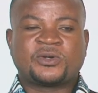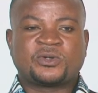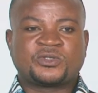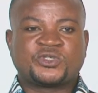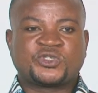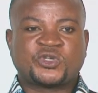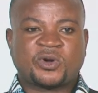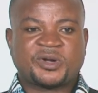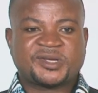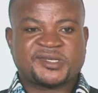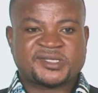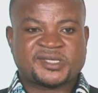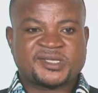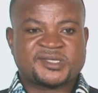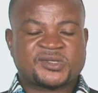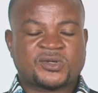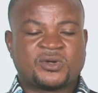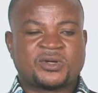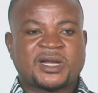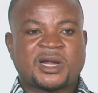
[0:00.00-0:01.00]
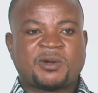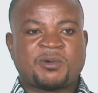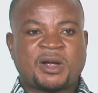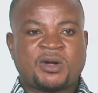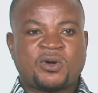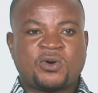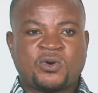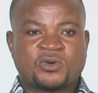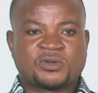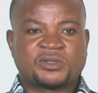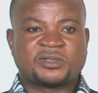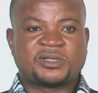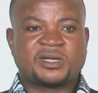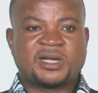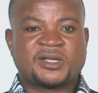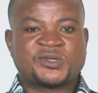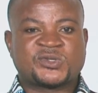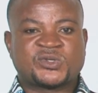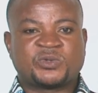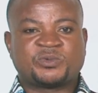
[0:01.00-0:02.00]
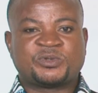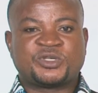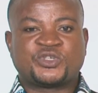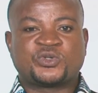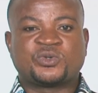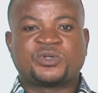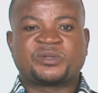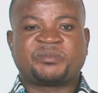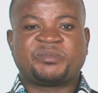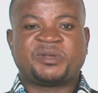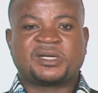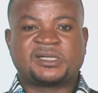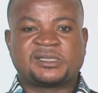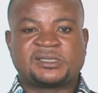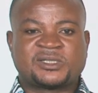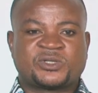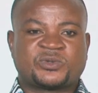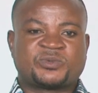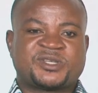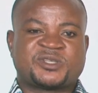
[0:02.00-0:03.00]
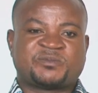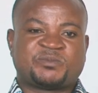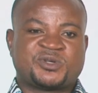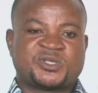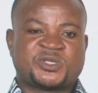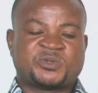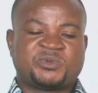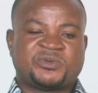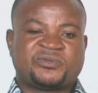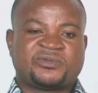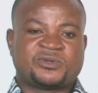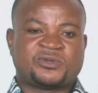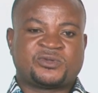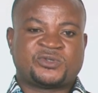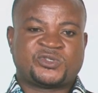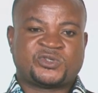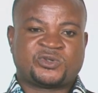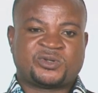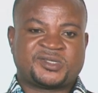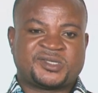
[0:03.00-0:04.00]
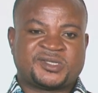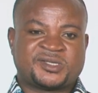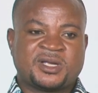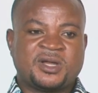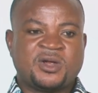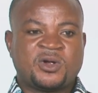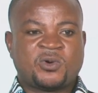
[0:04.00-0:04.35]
choices on our own, and so we should be held responsible for those choices.